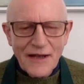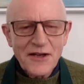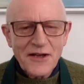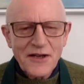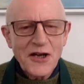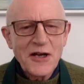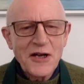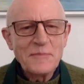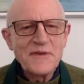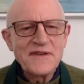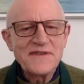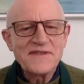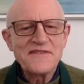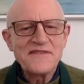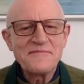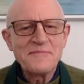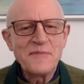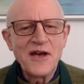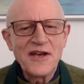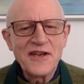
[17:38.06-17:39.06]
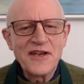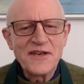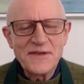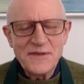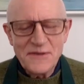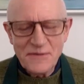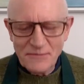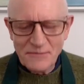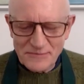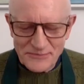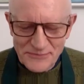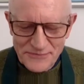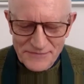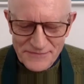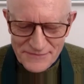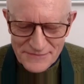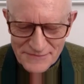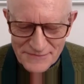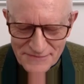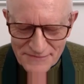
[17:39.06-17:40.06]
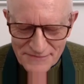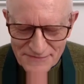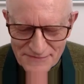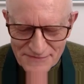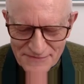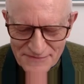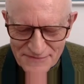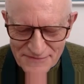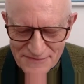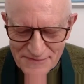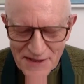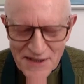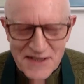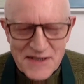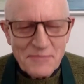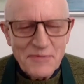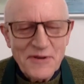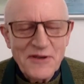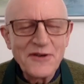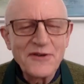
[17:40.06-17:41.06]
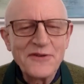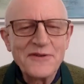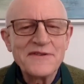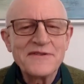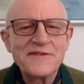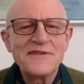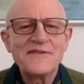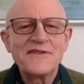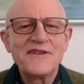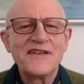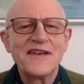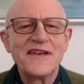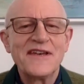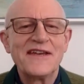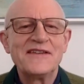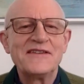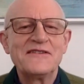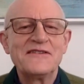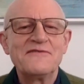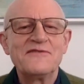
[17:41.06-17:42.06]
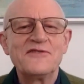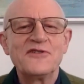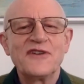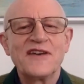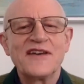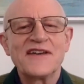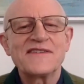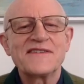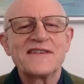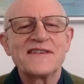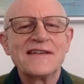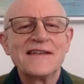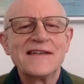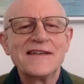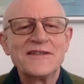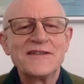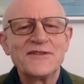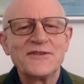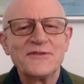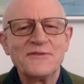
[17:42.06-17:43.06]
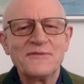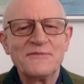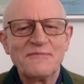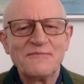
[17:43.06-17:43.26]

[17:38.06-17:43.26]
Calmness of mind is beyond the end of your exhalation.